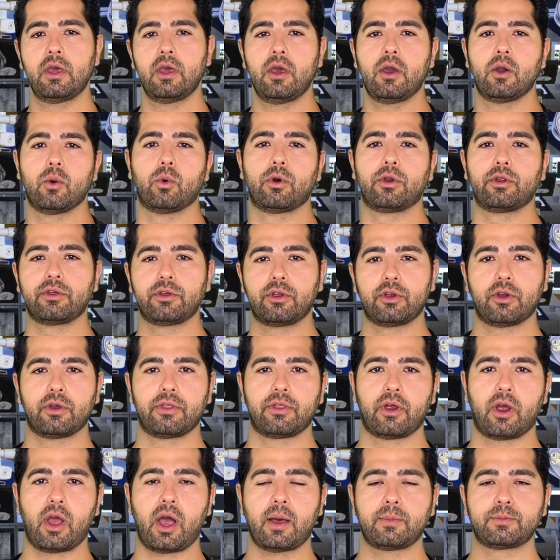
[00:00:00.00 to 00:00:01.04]
what are your
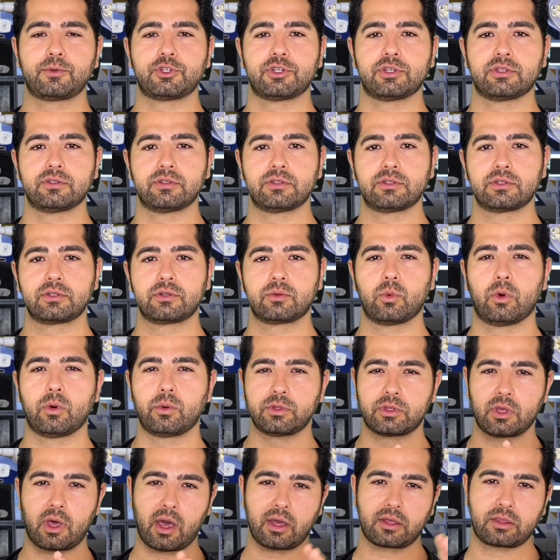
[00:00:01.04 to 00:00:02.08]
other options? Well, we
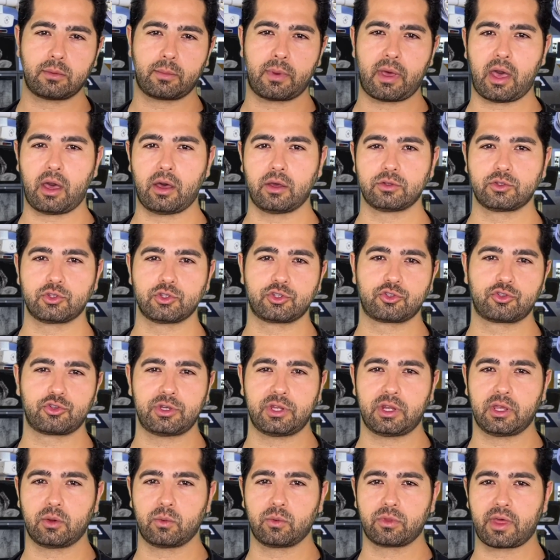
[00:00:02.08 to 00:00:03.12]
talked about just
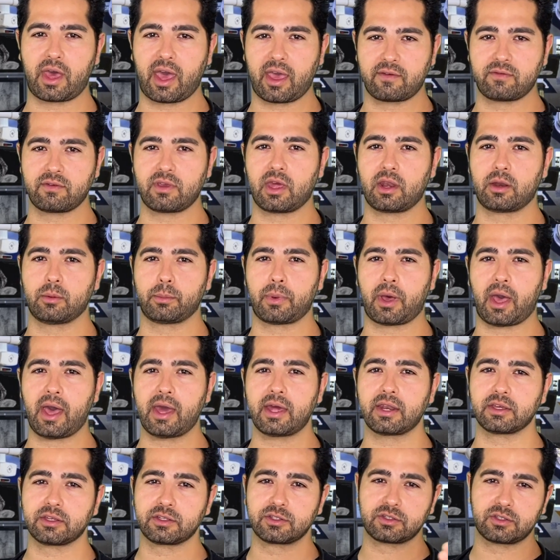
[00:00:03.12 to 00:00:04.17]
treating with IV
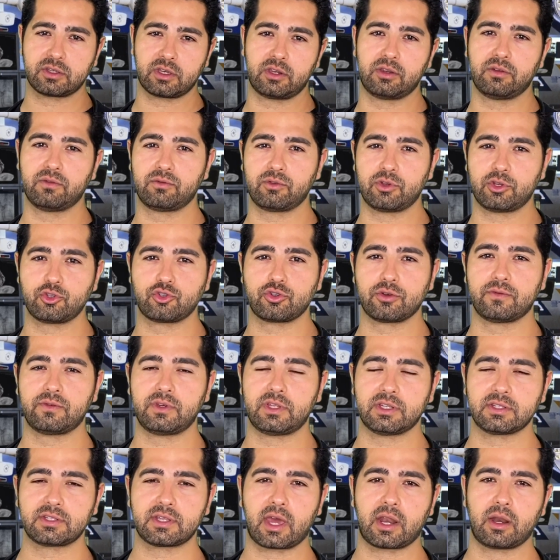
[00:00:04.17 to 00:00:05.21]
antibiotics and
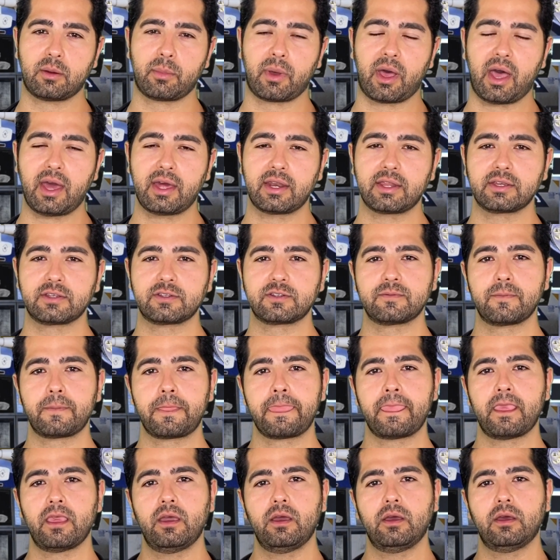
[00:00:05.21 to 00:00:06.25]
intravenous antibiotics.
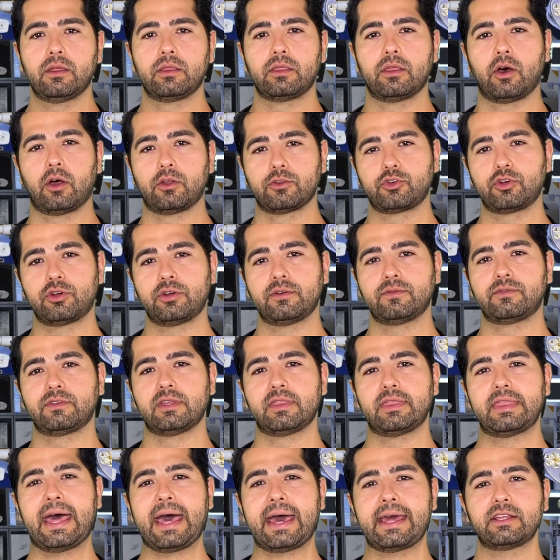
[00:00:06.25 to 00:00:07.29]
The alternative to
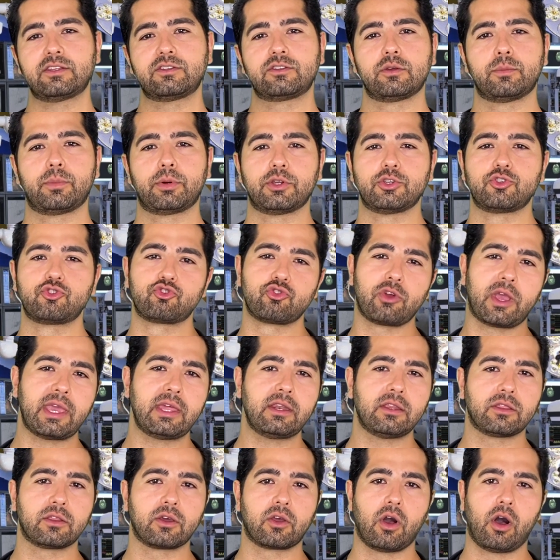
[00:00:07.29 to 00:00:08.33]
that is to put a drain
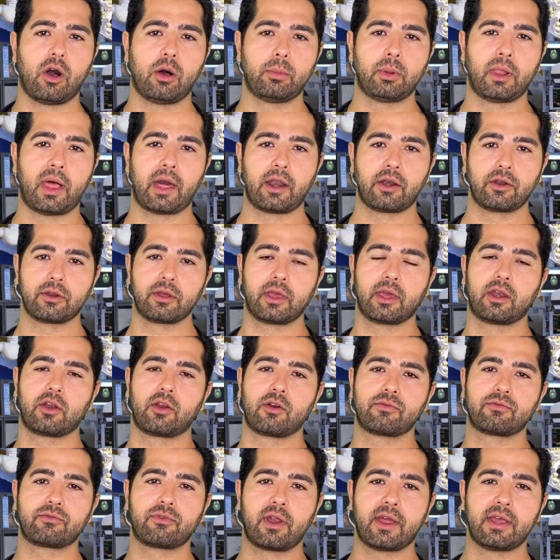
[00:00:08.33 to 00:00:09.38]
in the gallbladder, and our
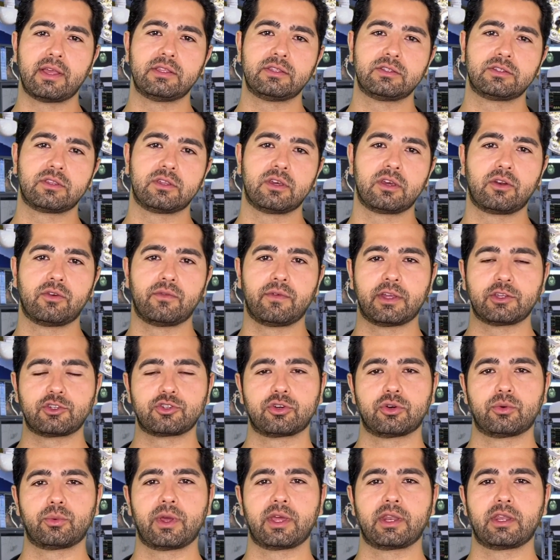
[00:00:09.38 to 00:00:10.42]
friends, the
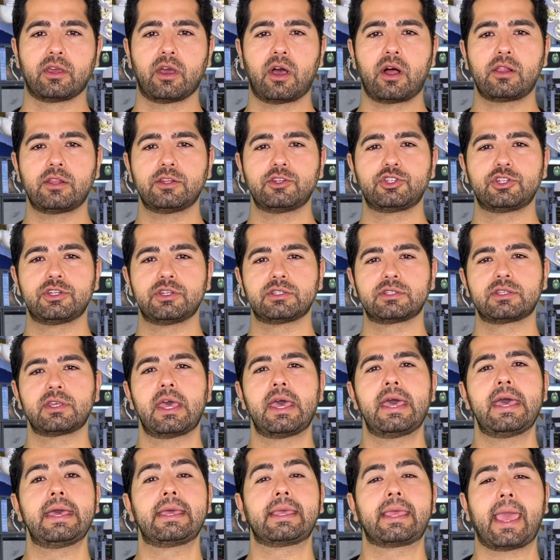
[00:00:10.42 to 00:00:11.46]
interventional radiologists,
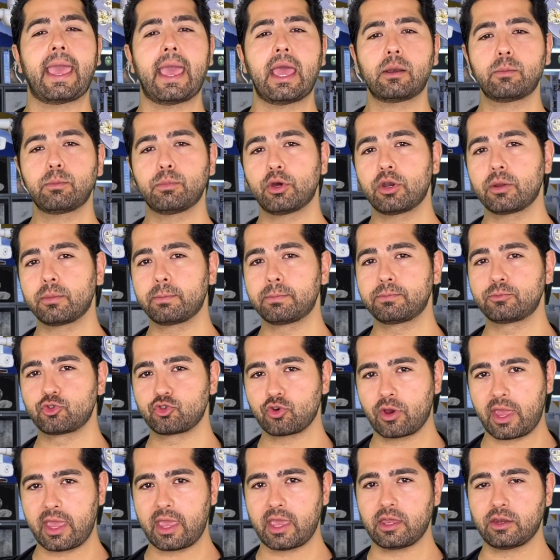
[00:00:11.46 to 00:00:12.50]
can't put a
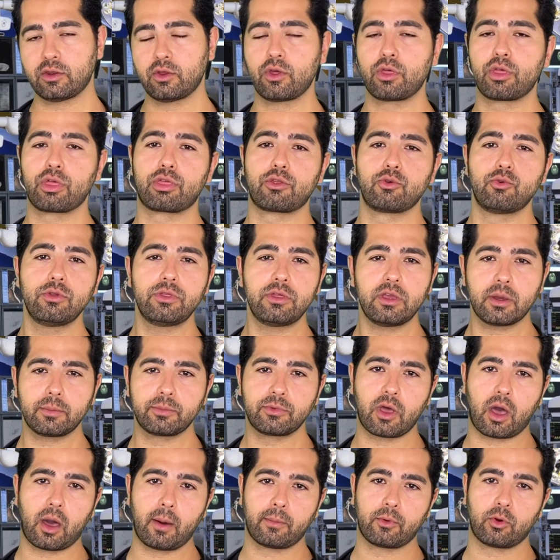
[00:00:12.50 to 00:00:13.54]
drain through the
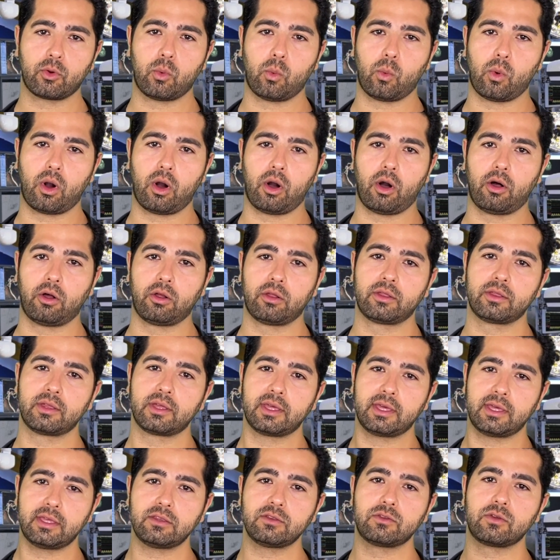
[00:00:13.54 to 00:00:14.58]
abdominal wall
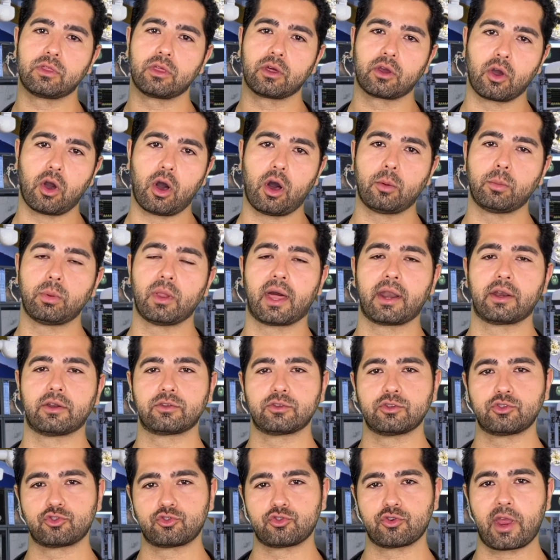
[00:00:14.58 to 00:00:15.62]
into the gallbladder to
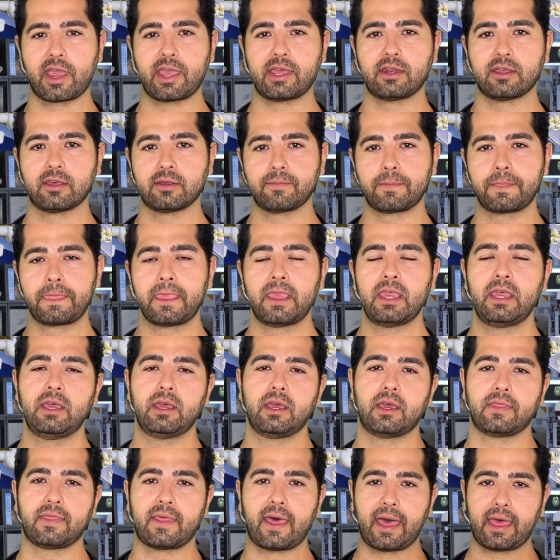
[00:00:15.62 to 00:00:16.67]
drain it,
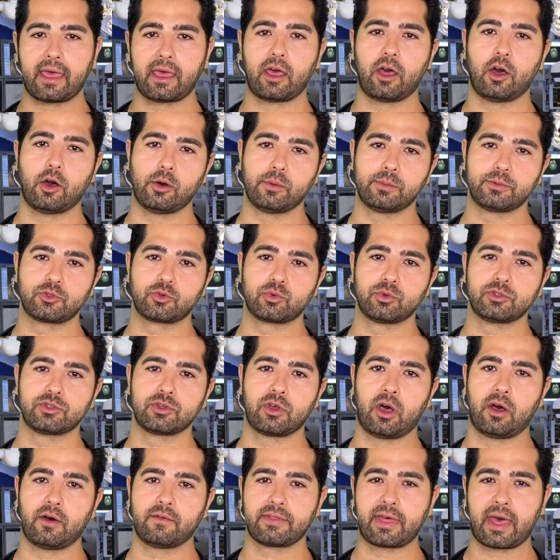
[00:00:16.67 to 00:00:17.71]
and that helps
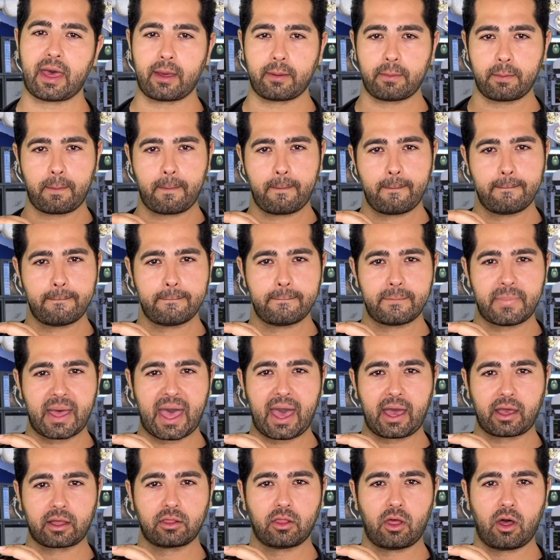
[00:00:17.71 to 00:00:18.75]
resolve that
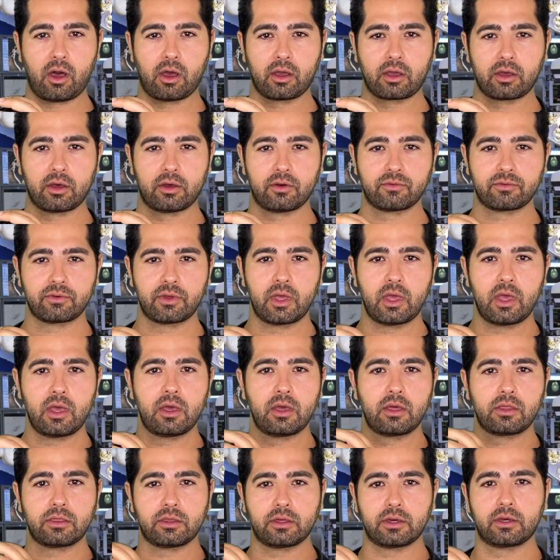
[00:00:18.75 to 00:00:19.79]
backlog of
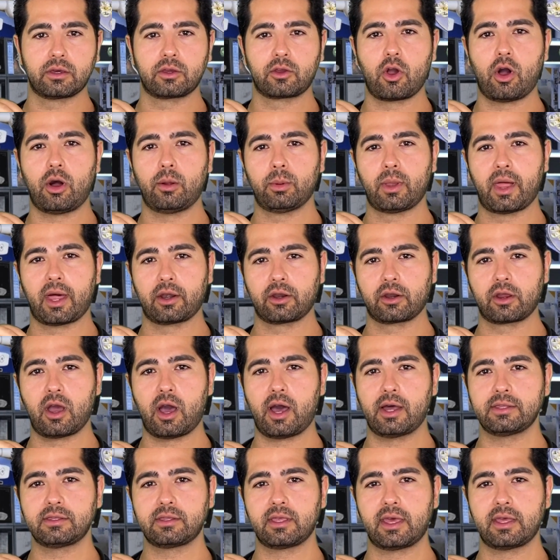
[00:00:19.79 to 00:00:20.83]
the gallbladder
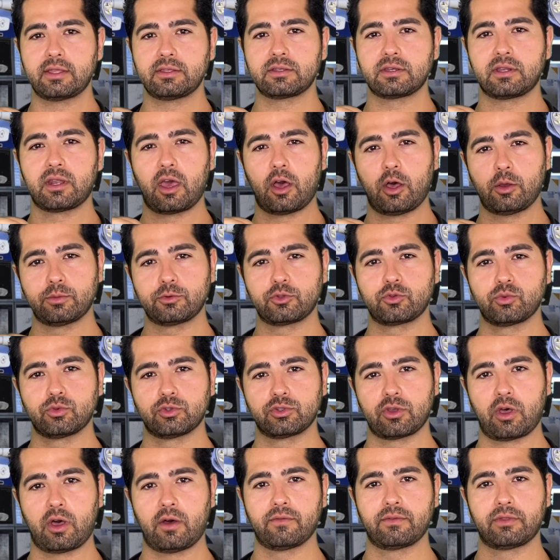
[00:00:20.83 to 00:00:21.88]
contents and helps
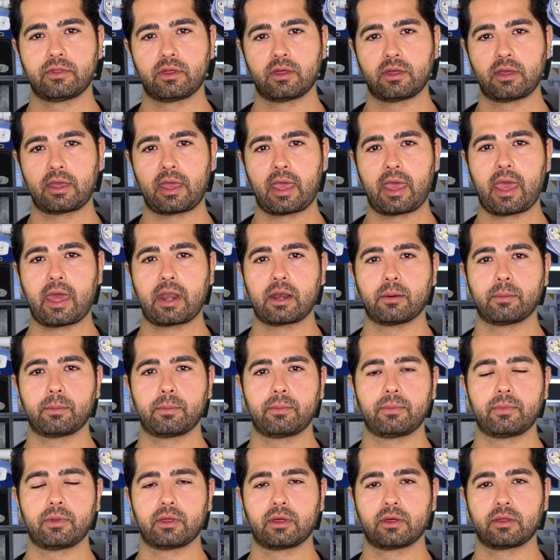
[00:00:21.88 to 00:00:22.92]
resolve
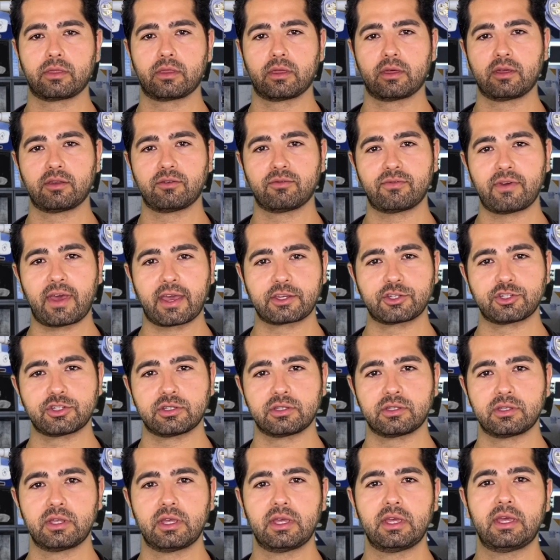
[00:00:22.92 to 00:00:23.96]
the infection.
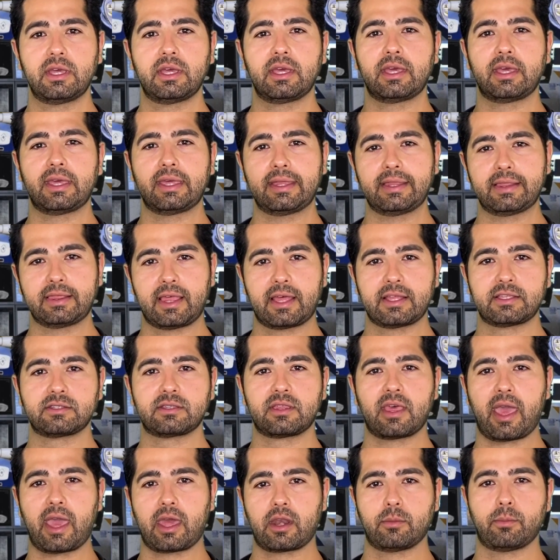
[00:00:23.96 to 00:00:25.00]
It lets the
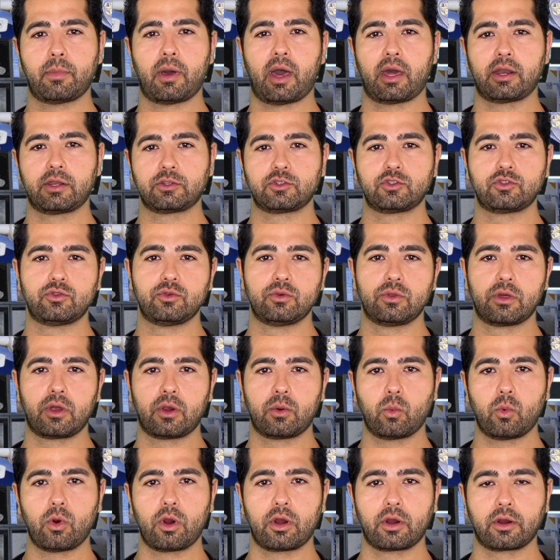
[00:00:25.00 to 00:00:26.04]
antibiotics do their
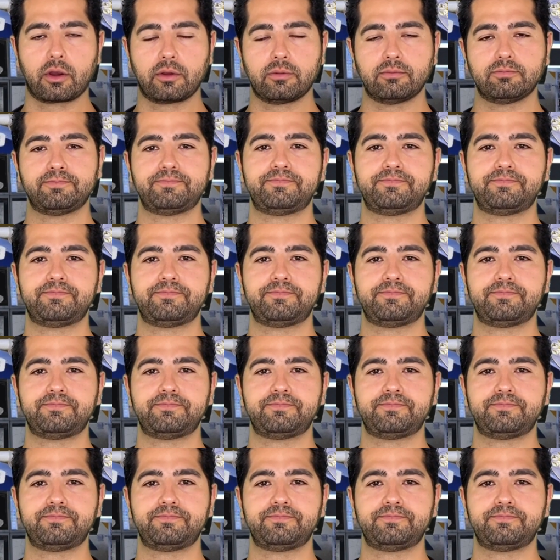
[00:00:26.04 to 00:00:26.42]
work.